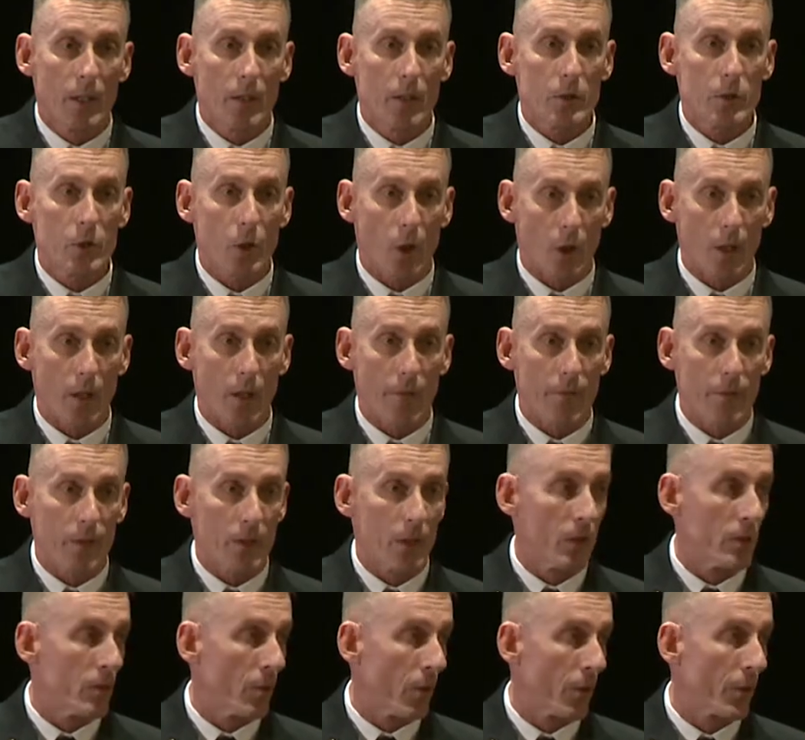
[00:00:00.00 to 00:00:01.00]

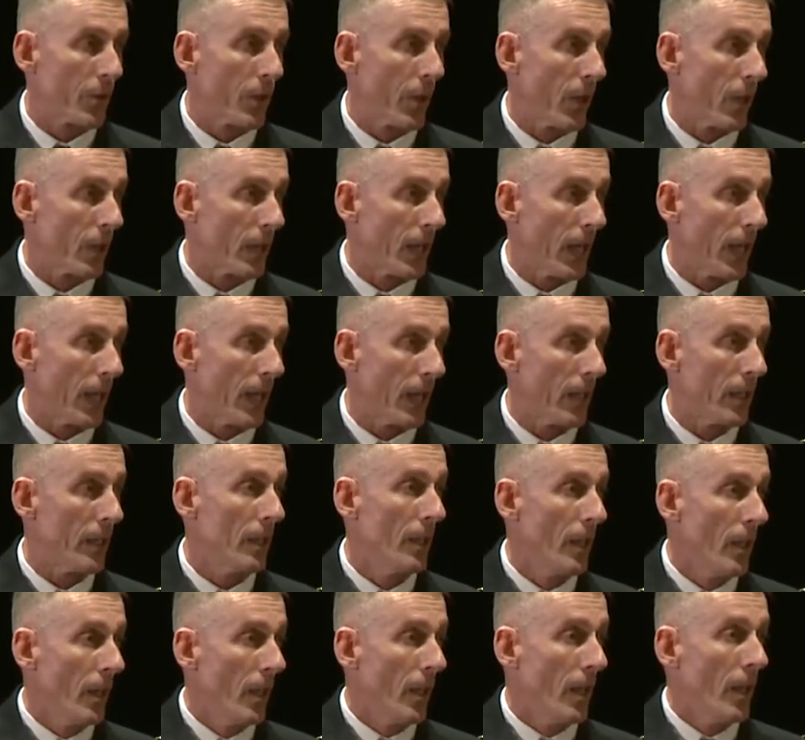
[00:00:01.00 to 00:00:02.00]
Charlottesville, North Carolina,
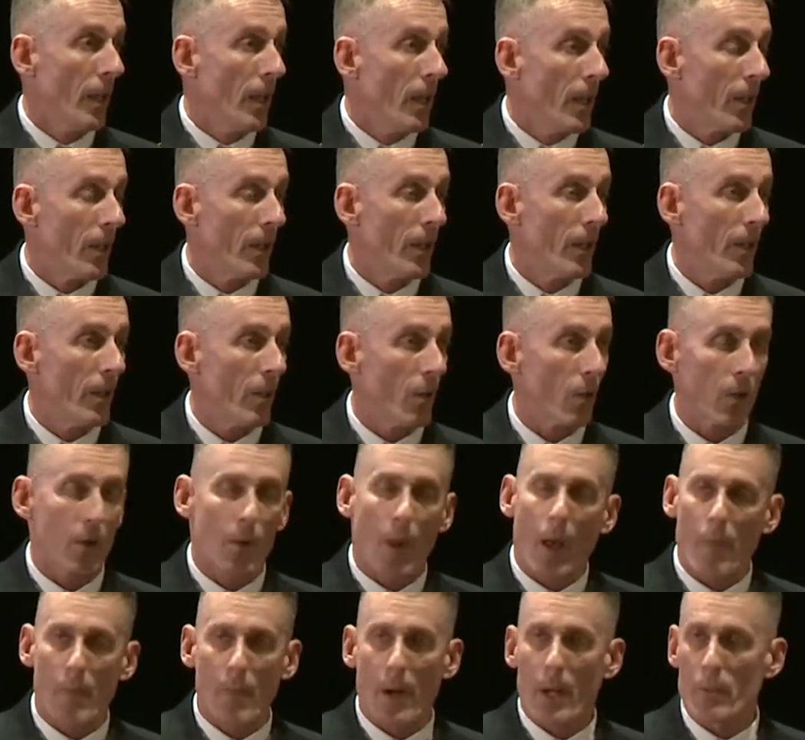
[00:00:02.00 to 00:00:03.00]
uh, or
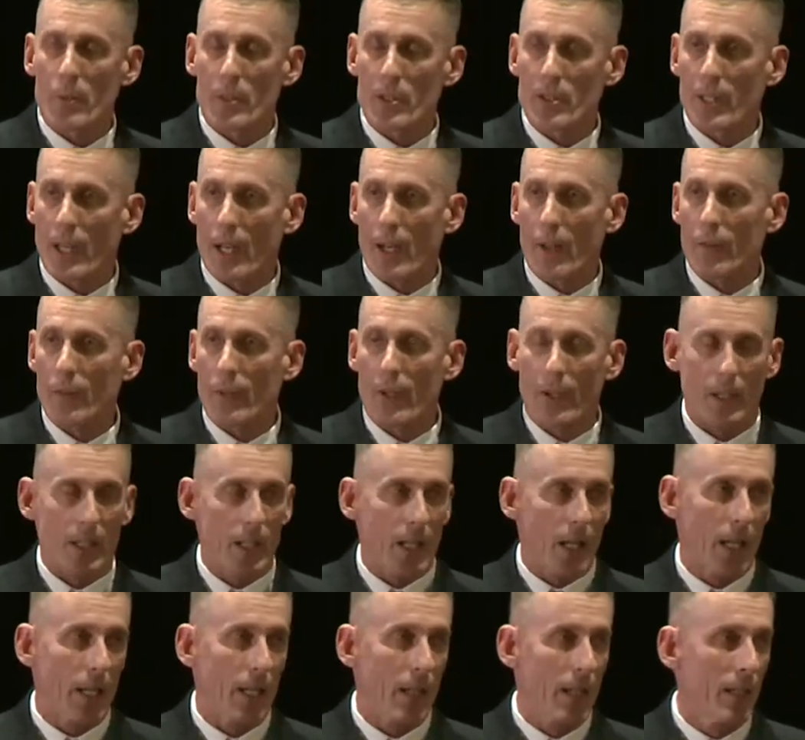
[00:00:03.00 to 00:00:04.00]
that might be South
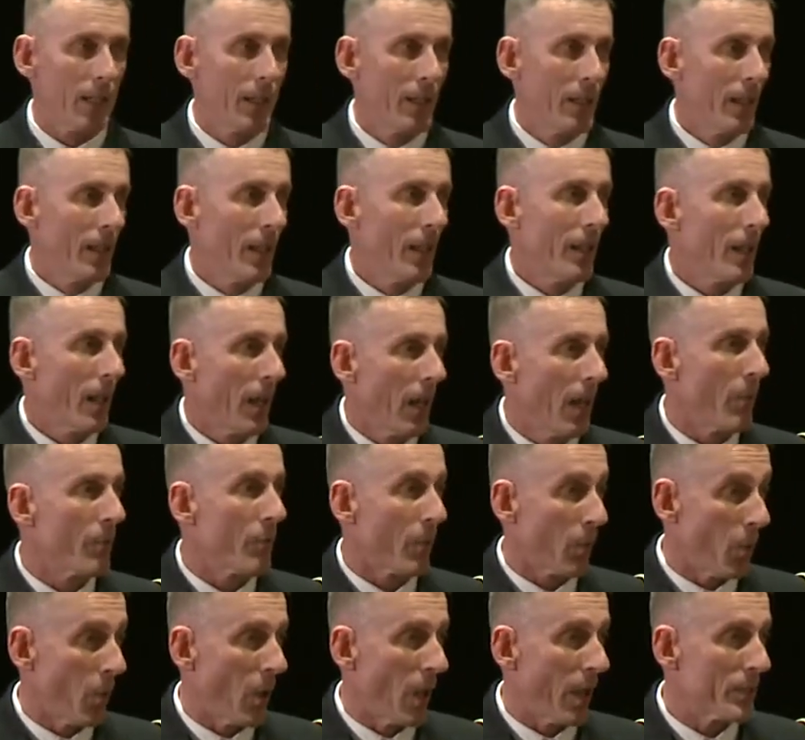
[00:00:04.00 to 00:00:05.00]
Carolina. I'm
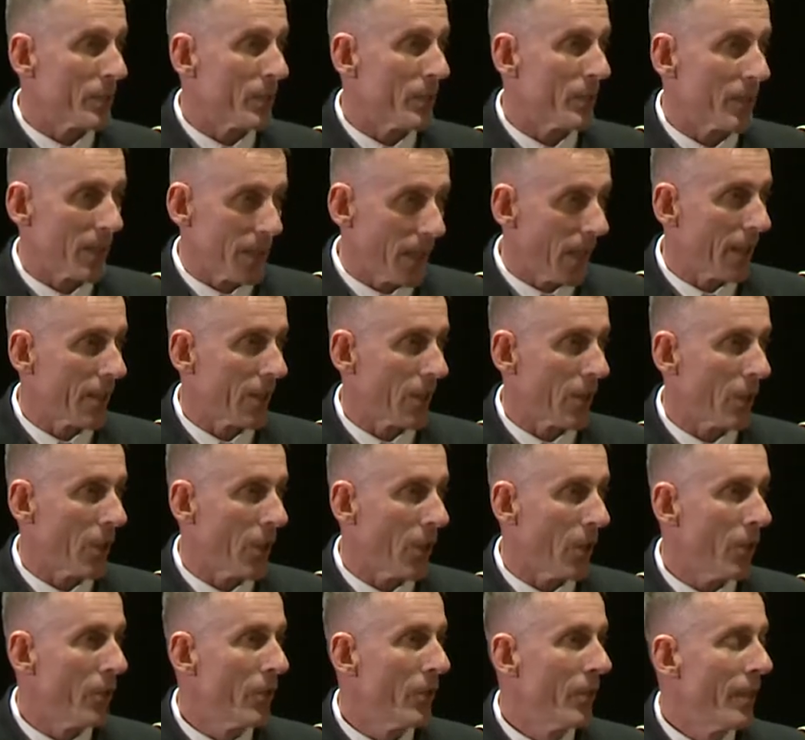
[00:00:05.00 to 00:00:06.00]
from Washington, I don't
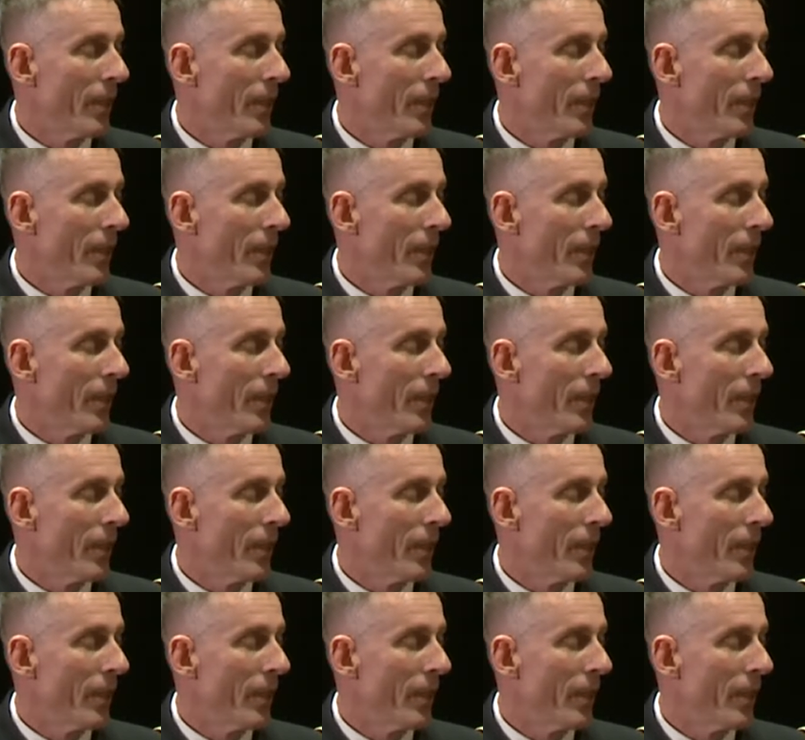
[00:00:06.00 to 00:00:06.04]
know.